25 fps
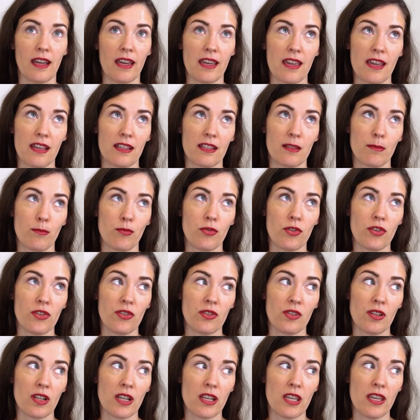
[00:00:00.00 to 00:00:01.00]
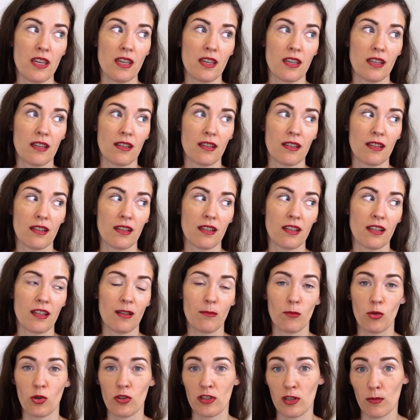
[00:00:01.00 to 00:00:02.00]
I guess personally,
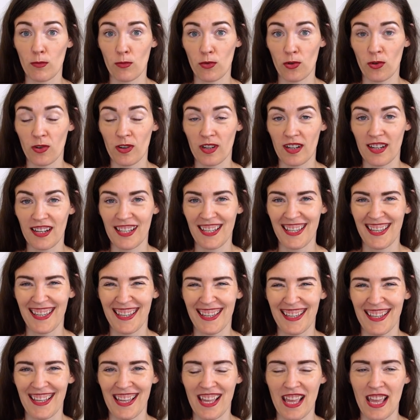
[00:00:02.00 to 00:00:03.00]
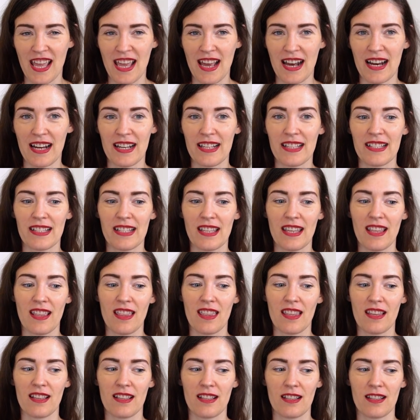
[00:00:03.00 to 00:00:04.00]
most importantly, I see
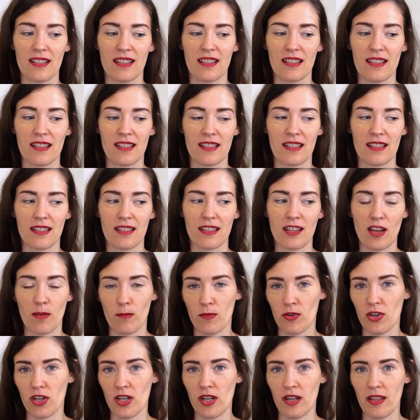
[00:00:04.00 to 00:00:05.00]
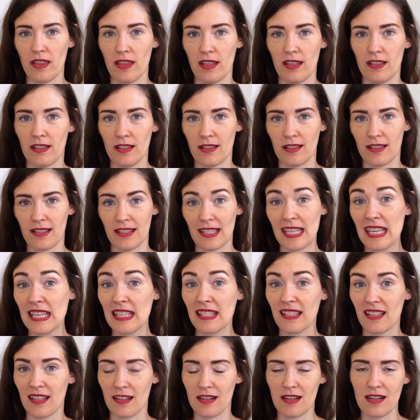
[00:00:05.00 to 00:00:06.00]
this summer, this
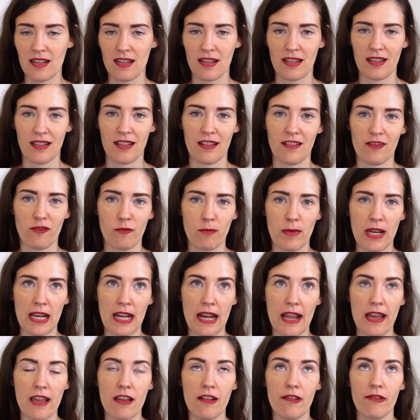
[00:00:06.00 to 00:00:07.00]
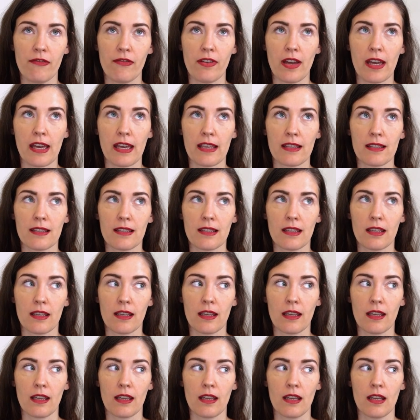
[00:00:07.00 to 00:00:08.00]
season of my life as
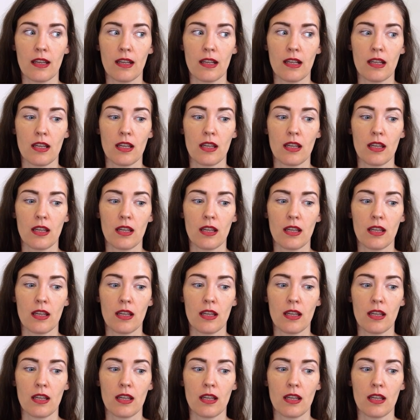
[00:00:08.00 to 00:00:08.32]
a